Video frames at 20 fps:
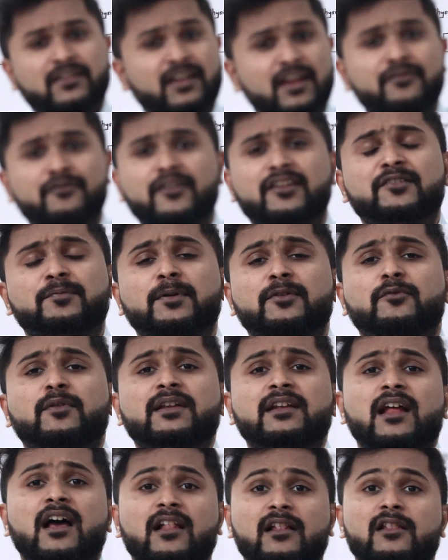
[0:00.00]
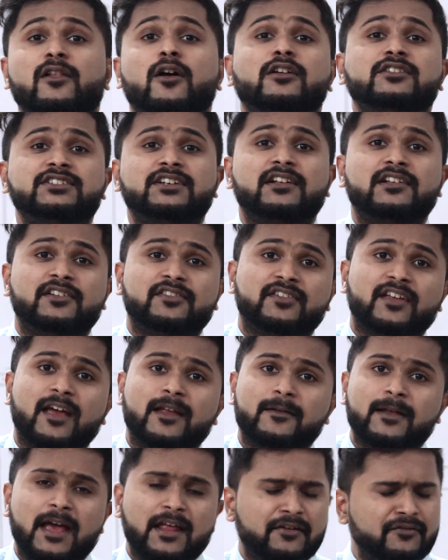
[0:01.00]
the difference between a logical
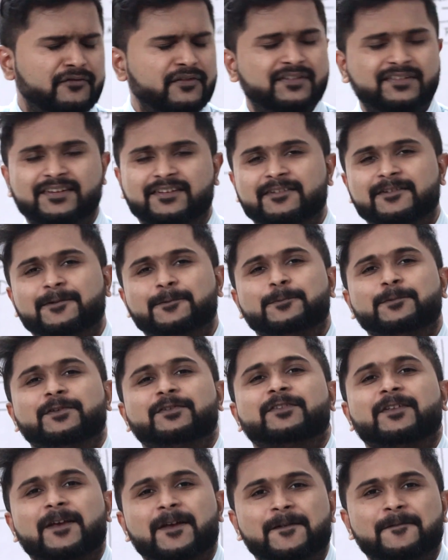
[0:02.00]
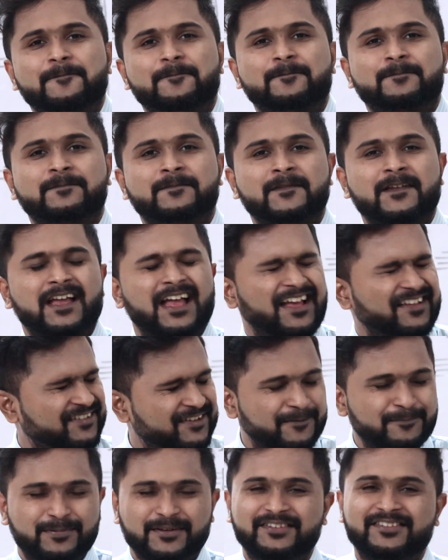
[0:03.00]
design and a physical design. As
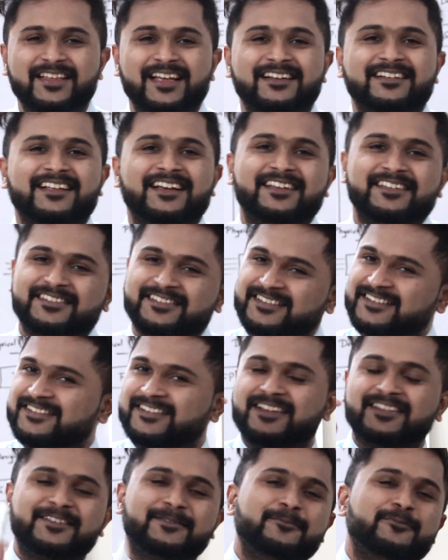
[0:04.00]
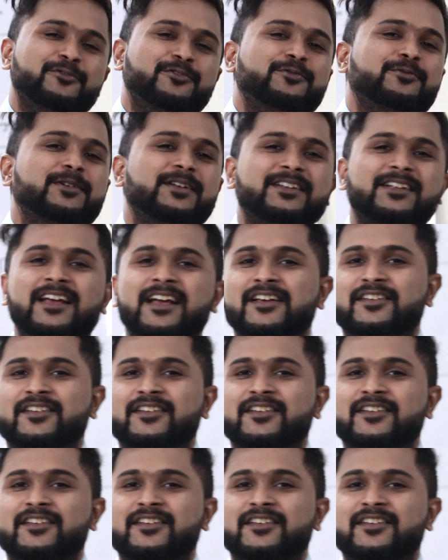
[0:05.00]
simple as that, guys. There's nothing more to it.